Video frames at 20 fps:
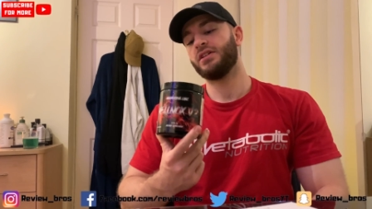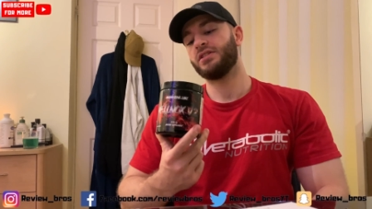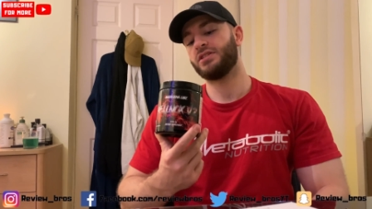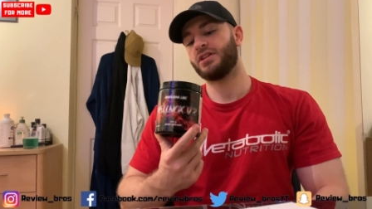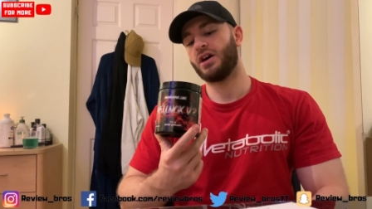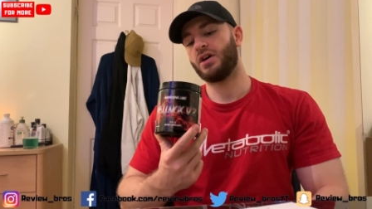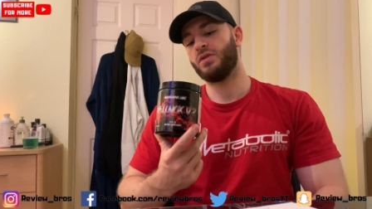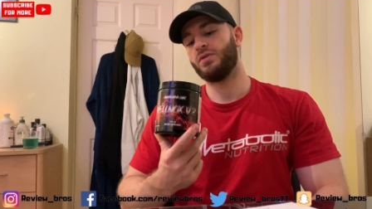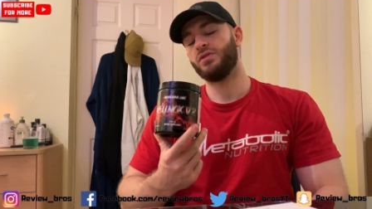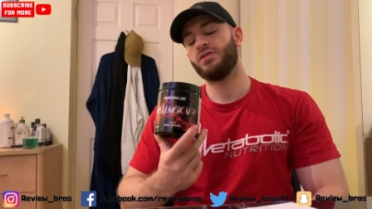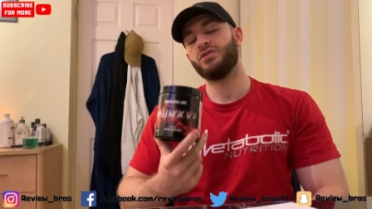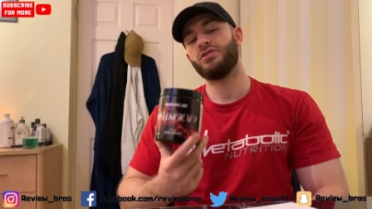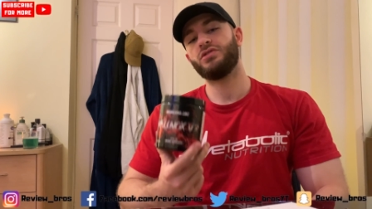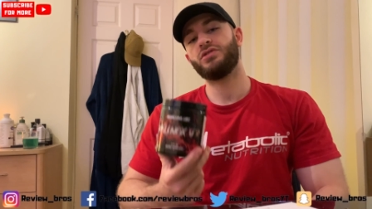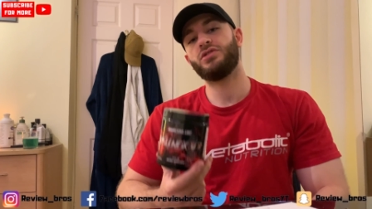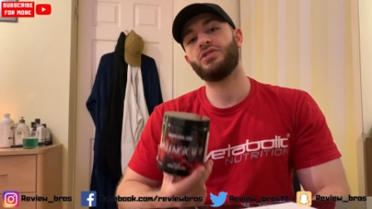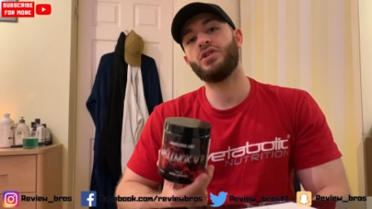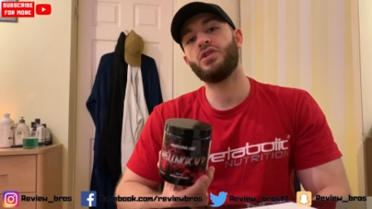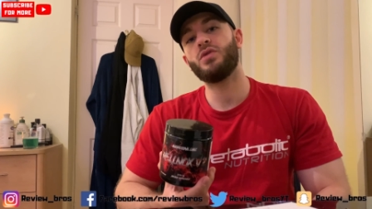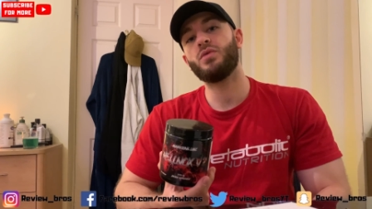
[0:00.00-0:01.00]
So
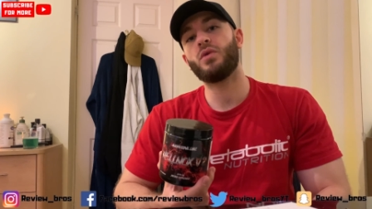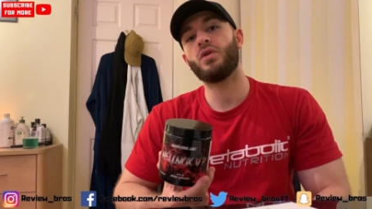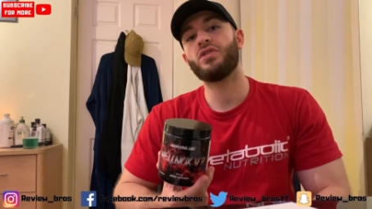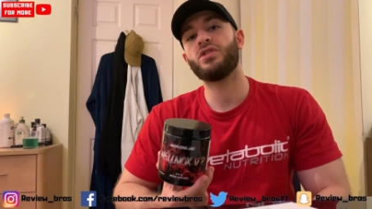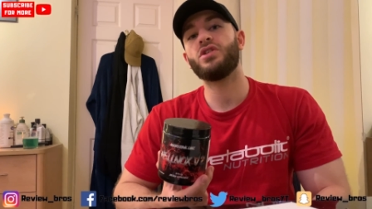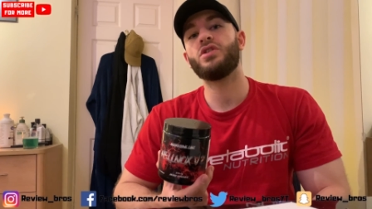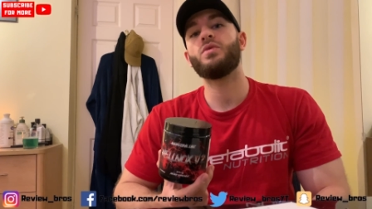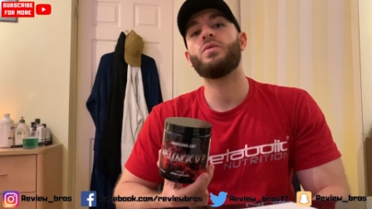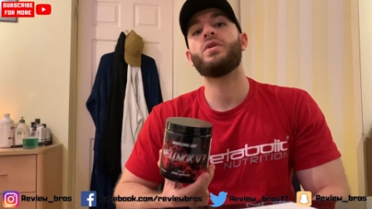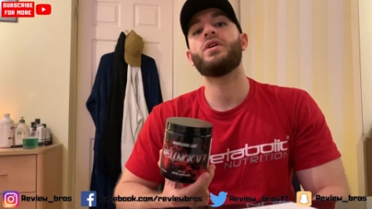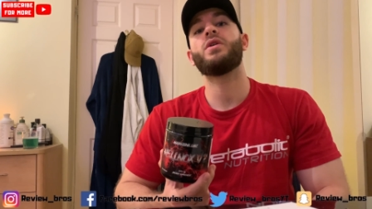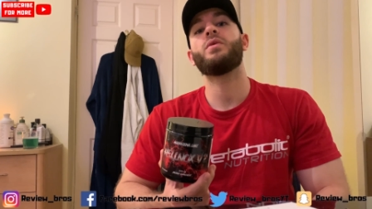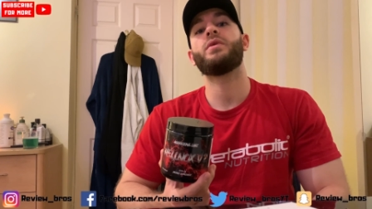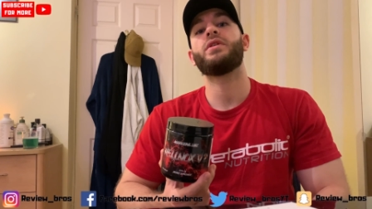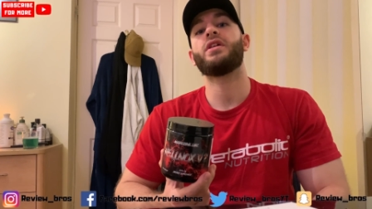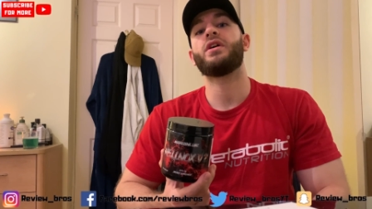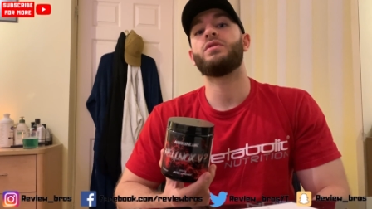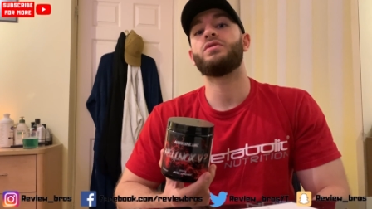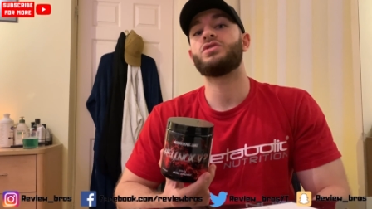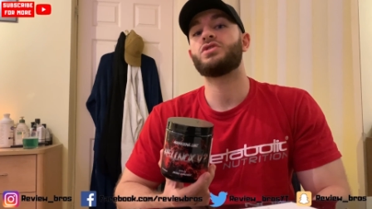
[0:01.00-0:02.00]
do what you will
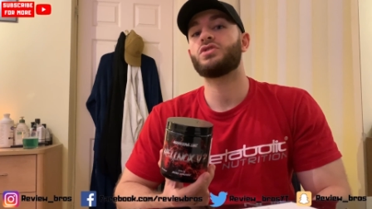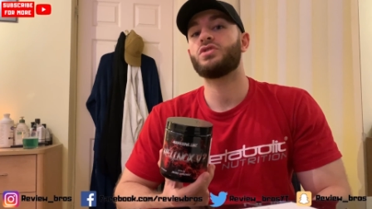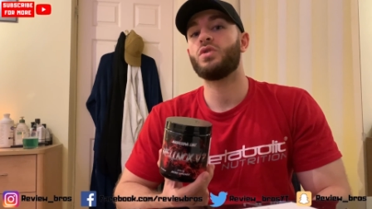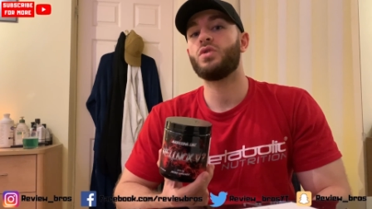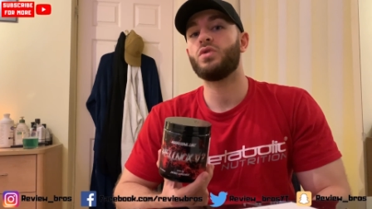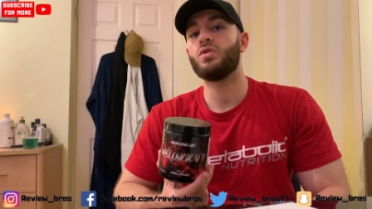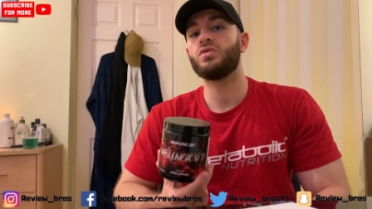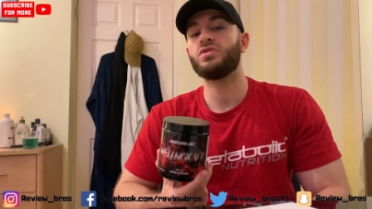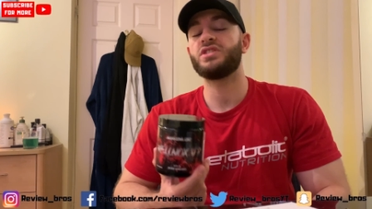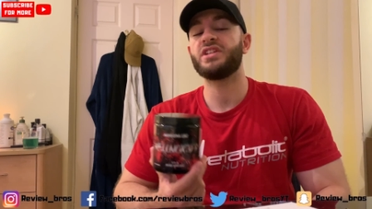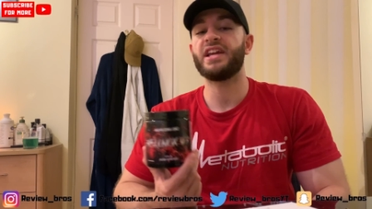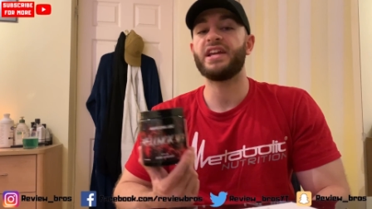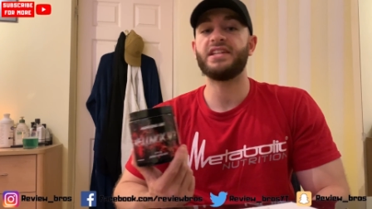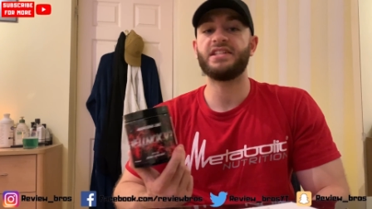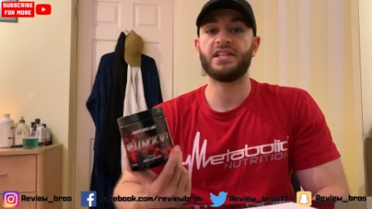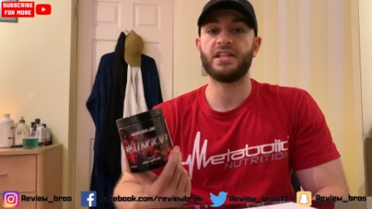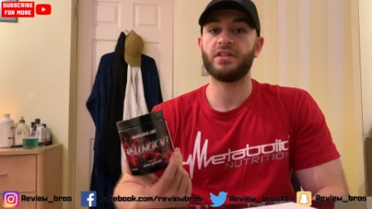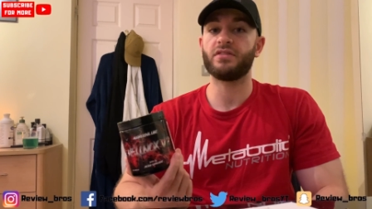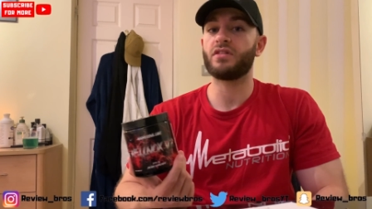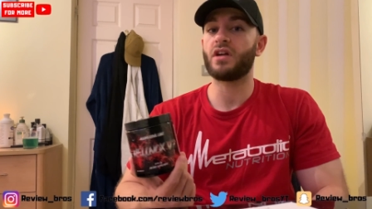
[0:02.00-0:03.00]
with those scores.
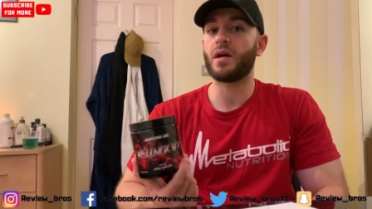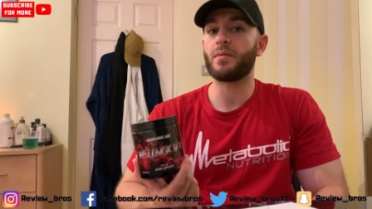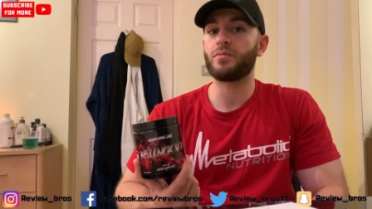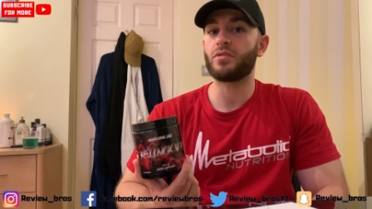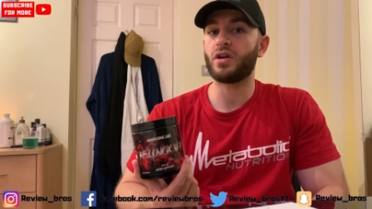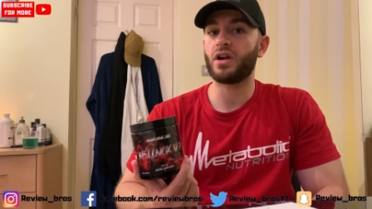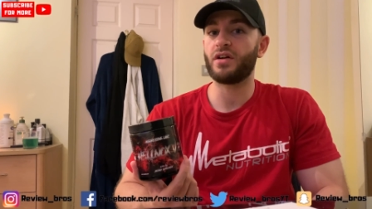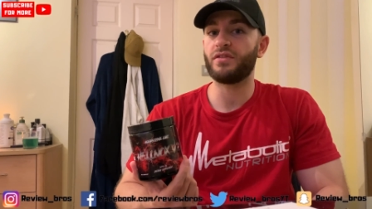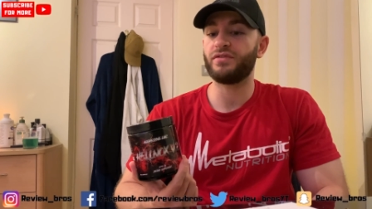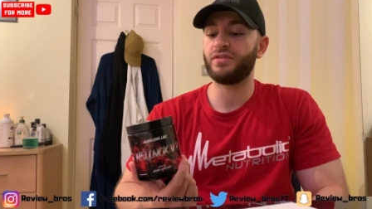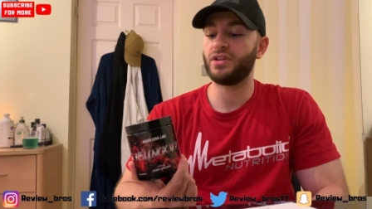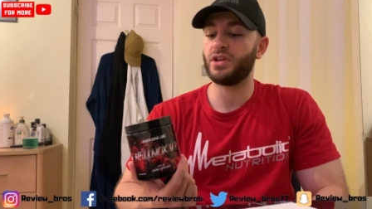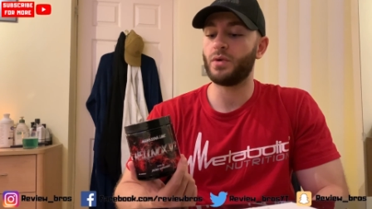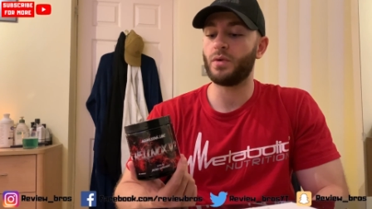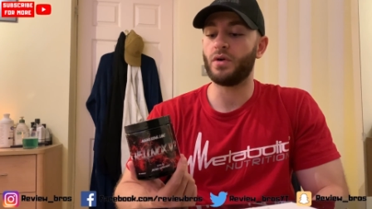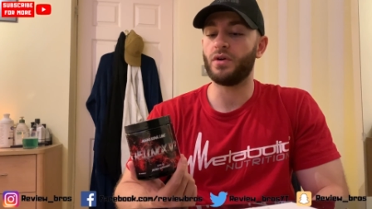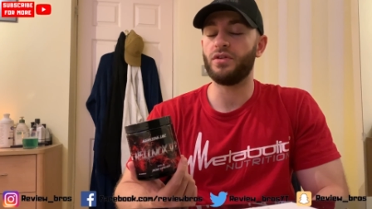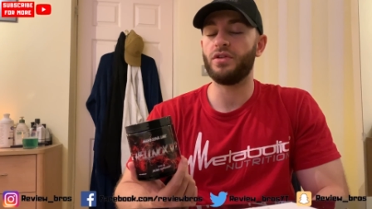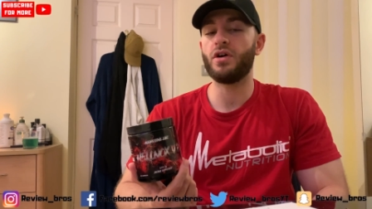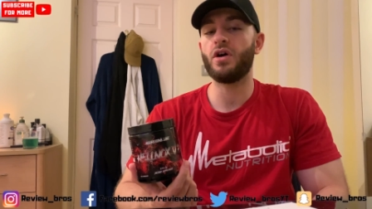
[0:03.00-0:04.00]
Is it the right product for you
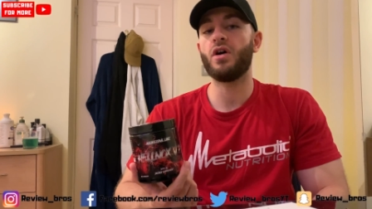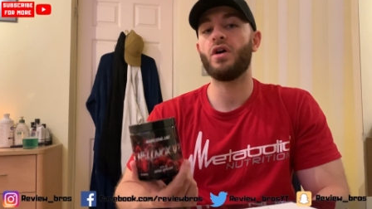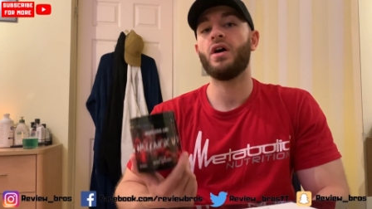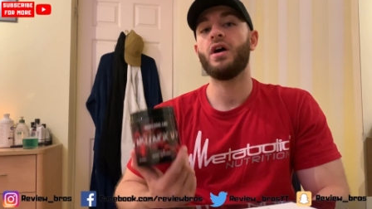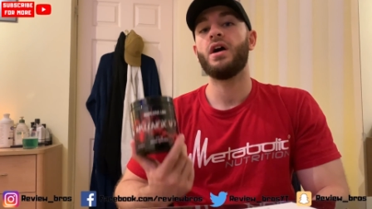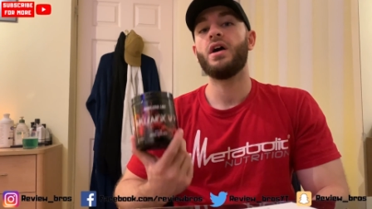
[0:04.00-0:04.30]
or not?